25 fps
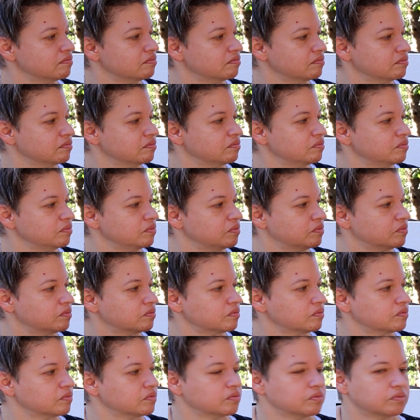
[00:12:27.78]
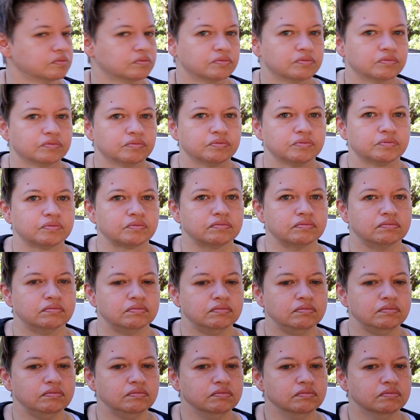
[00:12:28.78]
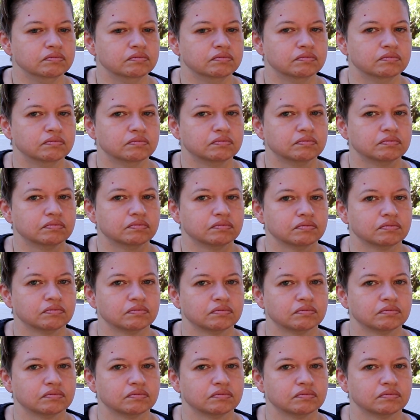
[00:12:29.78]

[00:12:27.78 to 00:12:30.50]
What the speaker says: [no speech]